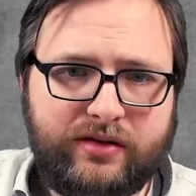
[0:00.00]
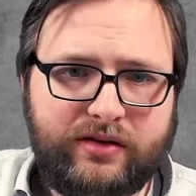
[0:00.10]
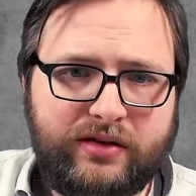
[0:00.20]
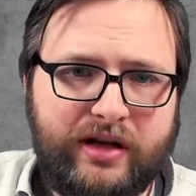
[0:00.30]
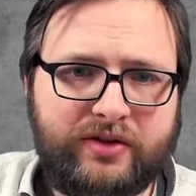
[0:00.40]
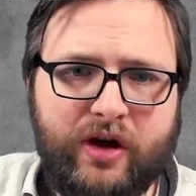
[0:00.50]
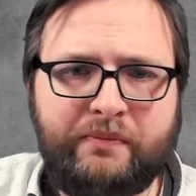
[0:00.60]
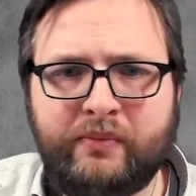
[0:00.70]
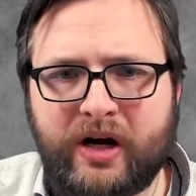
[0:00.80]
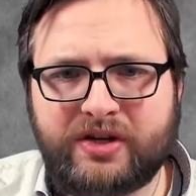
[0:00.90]
you had the
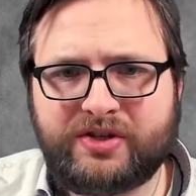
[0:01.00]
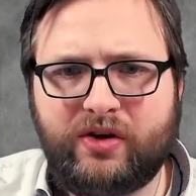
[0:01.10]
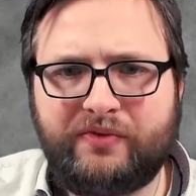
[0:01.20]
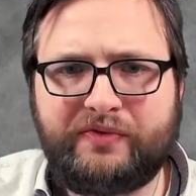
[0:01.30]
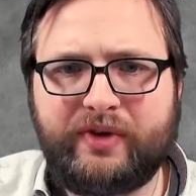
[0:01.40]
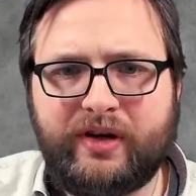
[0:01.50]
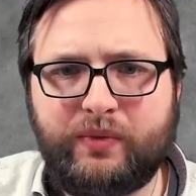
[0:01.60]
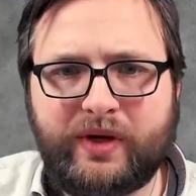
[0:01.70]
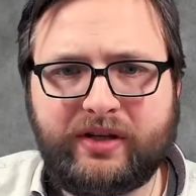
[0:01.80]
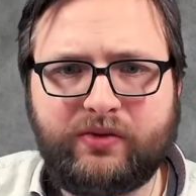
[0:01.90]
upmarch of
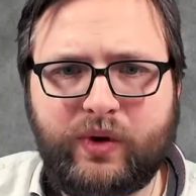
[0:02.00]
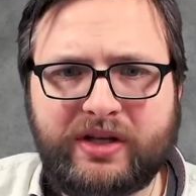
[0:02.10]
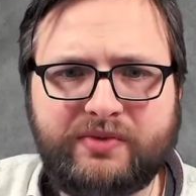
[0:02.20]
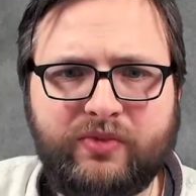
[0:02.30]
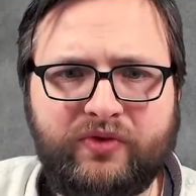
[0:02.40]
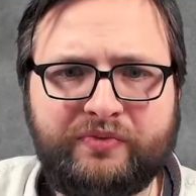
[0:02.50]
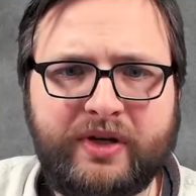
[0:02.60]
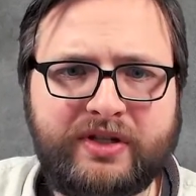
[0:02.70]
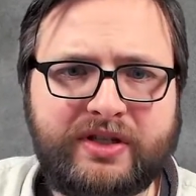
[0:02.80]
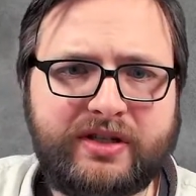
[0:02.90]
with the quartz
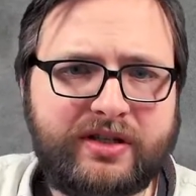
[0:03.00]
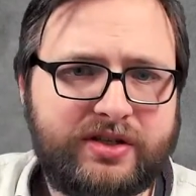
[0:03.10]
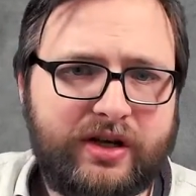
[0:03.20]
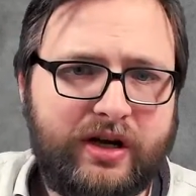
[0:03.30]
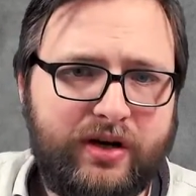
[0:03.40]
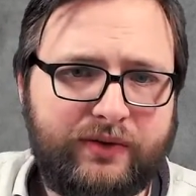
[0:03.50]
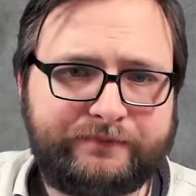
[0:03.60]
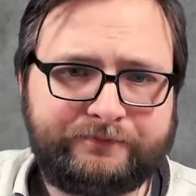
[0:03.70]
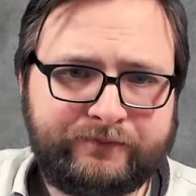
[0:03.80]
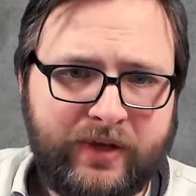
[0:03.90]
movements. So
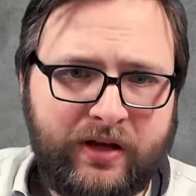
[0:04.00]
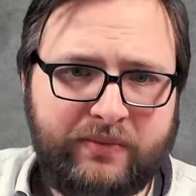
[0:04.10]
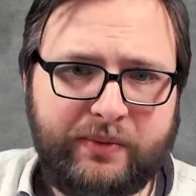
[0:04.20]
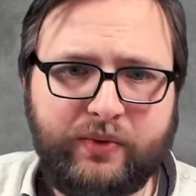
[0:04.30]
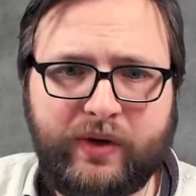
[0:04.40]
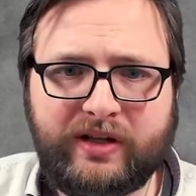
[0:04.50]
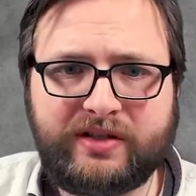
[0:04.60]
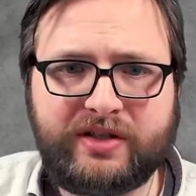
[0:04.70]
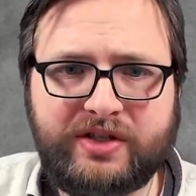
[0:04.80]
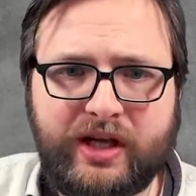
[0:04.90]
people
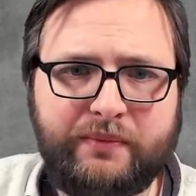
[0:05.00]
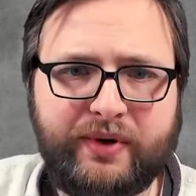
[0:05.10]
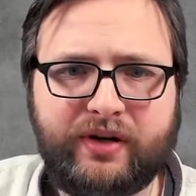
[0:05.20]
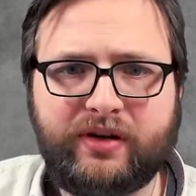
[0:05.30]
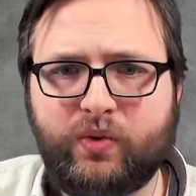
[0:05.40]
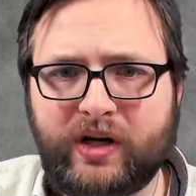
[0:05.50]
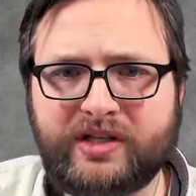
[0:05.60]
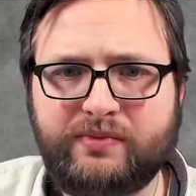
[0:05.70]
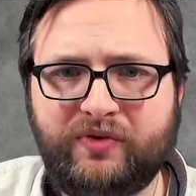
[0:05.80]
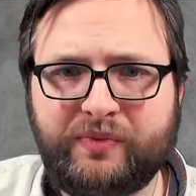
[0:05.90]
wanted cheaper
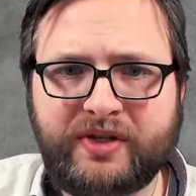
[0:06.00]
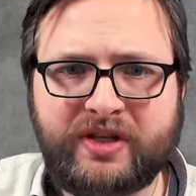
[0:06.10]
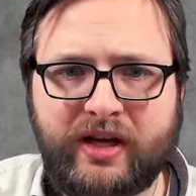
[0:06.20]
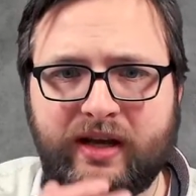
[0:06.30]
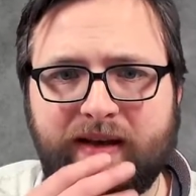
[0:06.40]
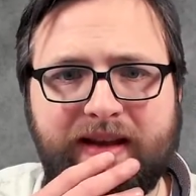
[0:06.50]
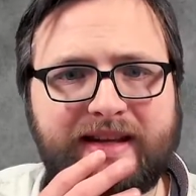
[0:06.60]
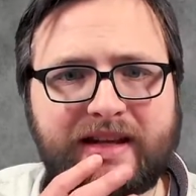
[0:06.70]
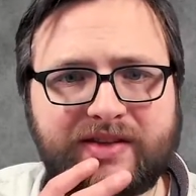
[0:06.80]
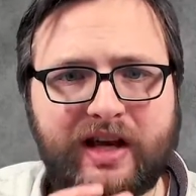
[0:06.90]
quartz movements. In
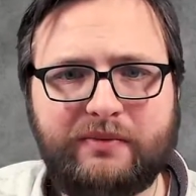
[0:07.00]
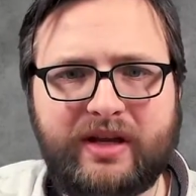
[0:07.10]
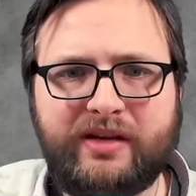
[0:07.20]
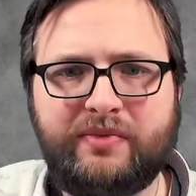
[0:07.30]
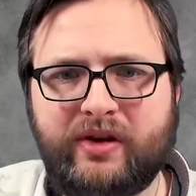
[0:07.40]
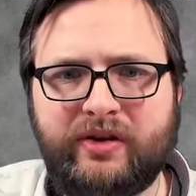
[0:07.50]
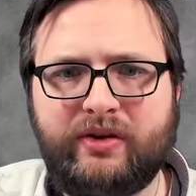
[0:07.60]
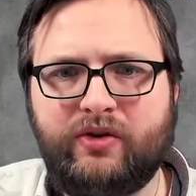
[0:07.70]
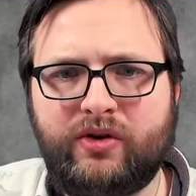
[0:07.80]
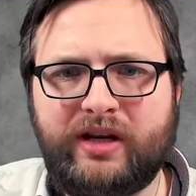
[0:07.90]
that time, in the
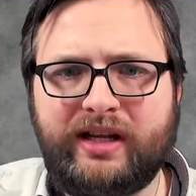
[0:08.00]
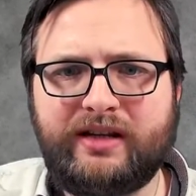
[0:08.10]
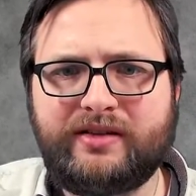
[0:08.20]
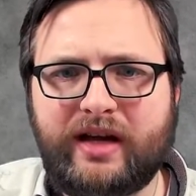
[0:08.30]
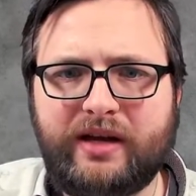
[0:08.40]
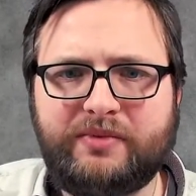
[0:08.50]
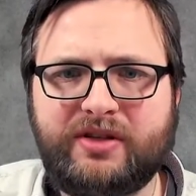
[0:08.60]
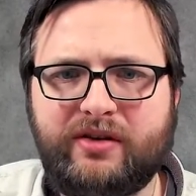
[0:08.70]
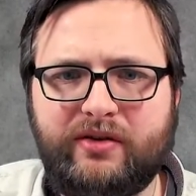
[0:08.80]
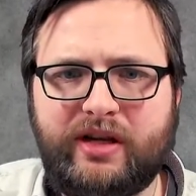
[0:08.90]
early times,
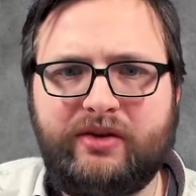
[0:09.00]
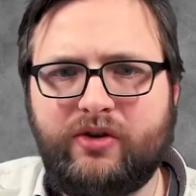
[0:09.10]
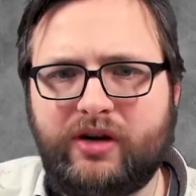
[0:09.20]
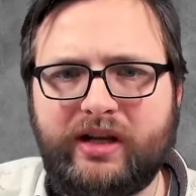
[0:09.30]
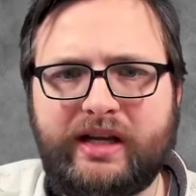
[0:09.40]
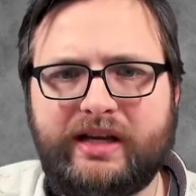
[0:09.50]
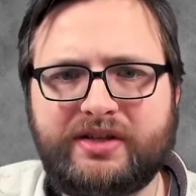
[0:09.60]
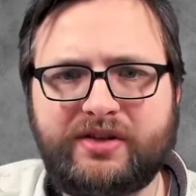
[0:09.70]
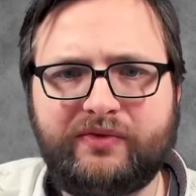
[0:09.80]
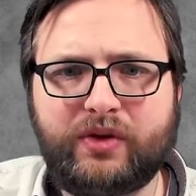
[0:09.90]
in the early
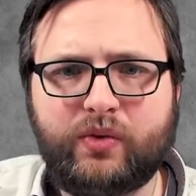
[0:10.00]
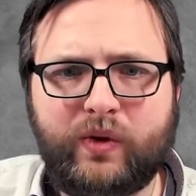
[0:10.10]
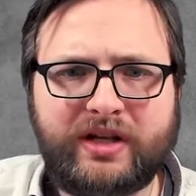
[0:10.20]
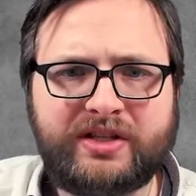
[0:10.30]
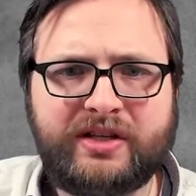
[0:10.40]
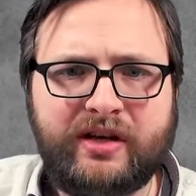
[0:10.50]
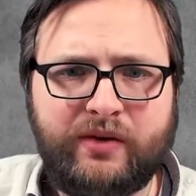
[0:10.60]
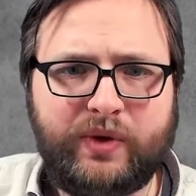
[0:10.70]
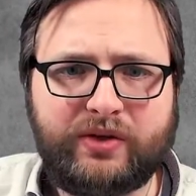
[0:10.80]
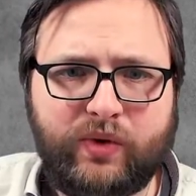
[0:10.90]
years of the quartz
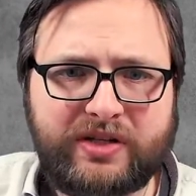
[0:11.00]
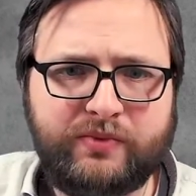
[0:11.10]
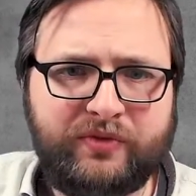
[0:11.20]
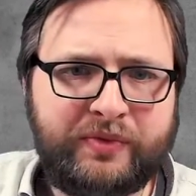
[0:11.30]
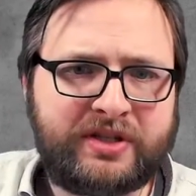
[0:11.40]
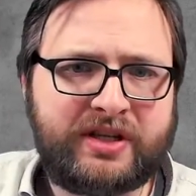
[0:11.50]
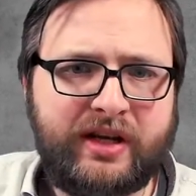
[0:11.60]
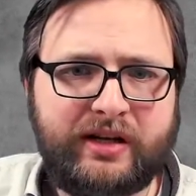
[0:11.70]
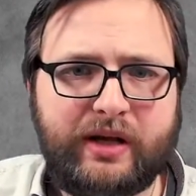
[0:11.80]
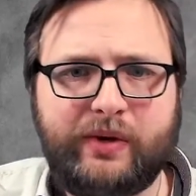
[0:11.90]
with quartz movements,
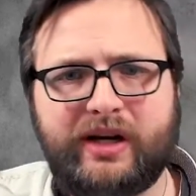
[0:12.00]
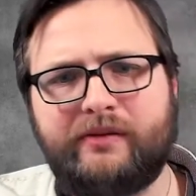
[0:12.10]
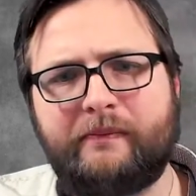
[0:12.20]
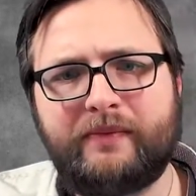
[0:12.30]
they were